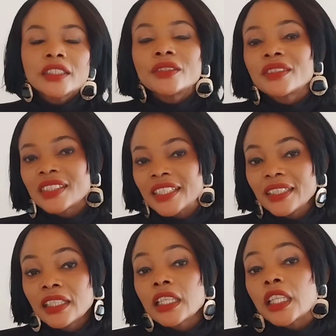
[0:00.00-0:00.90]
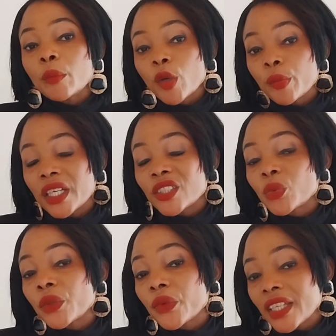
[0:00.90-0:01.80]
You see, the moment
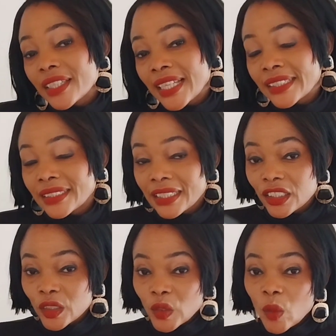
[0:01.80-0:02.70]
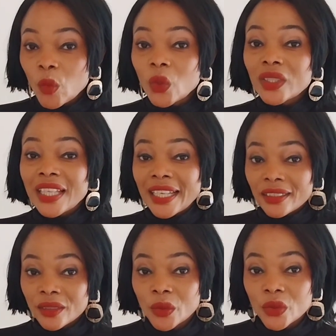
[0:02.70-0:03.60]
we realize that someone
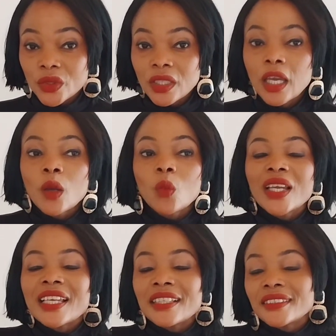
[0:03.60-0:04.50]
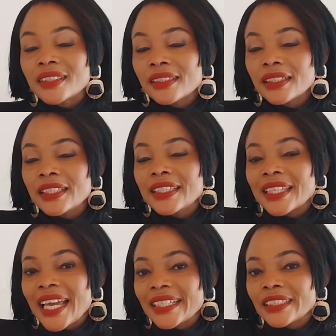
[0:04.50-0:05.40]
likes us, we instantly
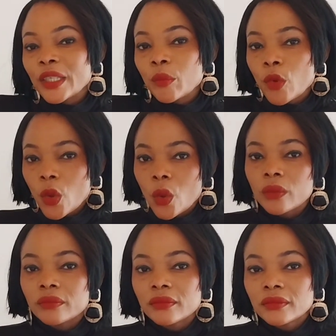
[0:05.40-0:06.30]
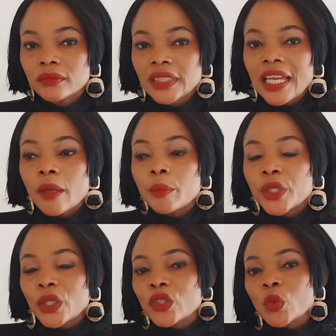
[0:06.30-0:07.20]
like them more.
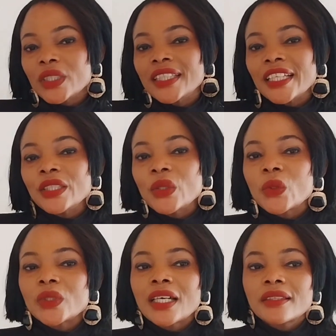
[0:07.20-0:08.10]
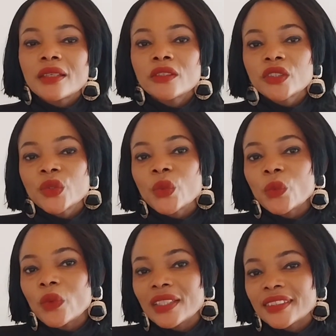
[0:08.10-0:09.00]
Because we then know that there is no
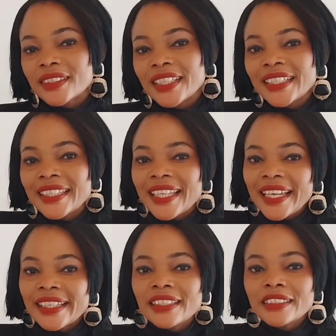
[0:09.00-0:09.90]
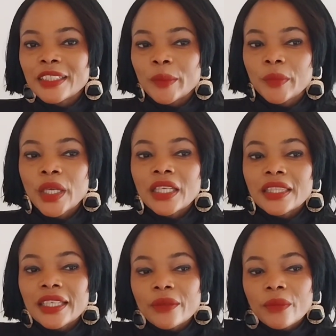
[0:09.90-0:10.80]
risk in liking
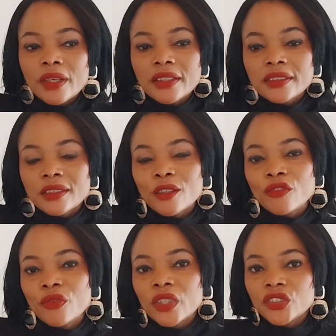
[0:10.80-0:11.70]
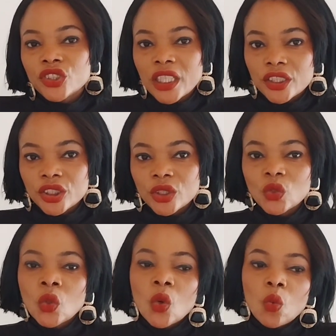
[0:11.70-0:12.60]
them, the risk of
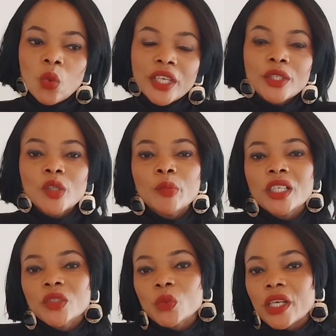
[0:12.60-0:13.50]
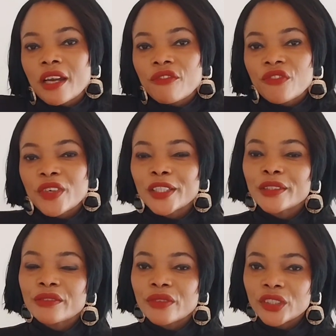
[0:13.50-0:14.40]
rejection. We humans were
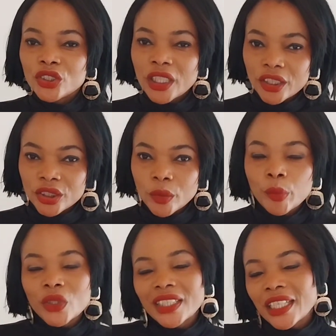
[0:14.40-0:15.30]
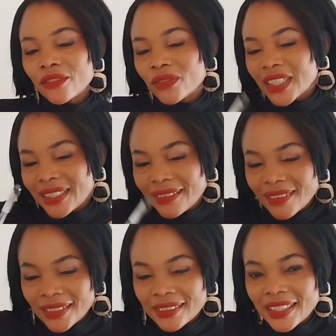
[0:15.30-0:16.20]
afraid of rejection, but if the
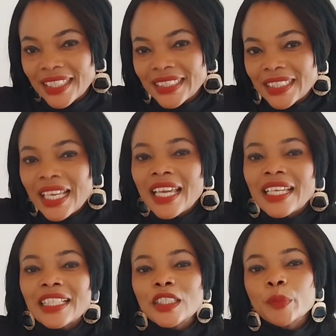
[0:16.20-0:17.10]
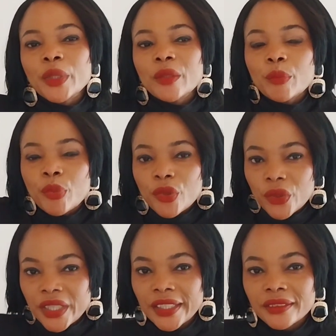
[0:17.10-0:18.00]
risk is, is being
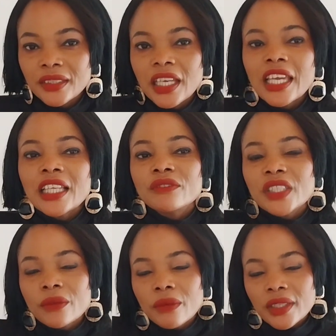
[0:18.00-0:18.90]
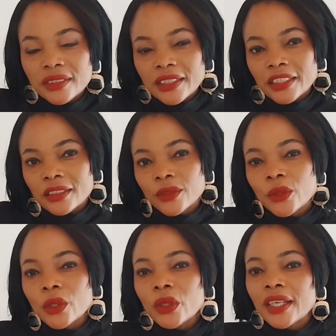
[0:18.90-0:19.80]
broken, if the risk is no
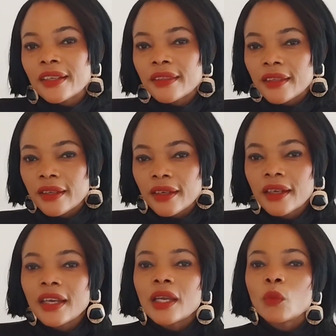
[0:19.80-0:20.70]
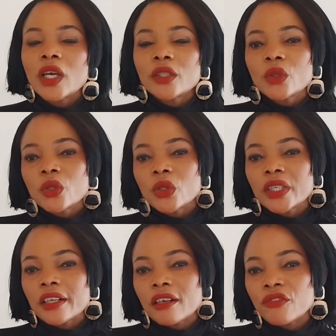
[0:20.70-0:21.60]
longer there, we are no
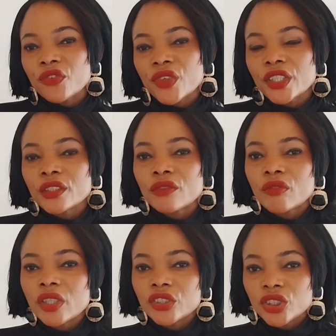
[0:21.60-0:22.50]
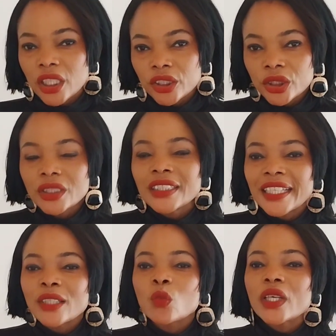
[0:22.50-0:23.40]
longer afraid of rejection,
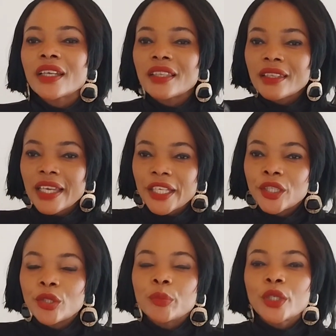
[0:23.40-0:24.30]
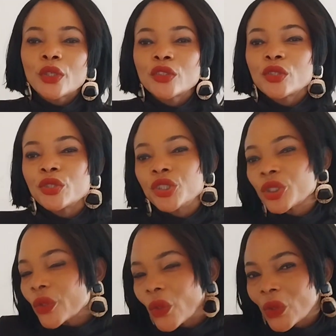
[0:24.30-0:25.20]
then we can like you because you
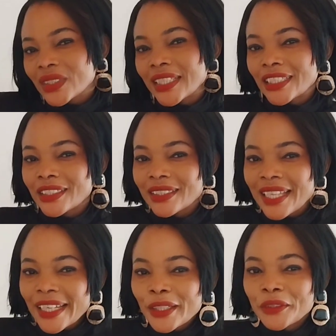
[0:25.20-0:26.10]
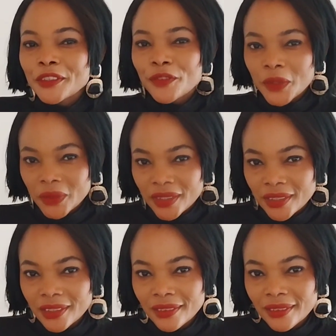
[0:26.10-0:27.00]
show us that you like us
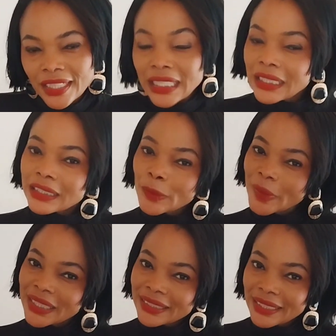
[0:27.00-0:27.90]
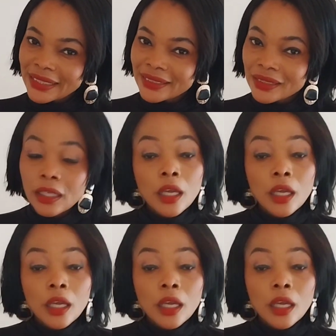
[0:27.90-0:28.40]
first. Does it make sense?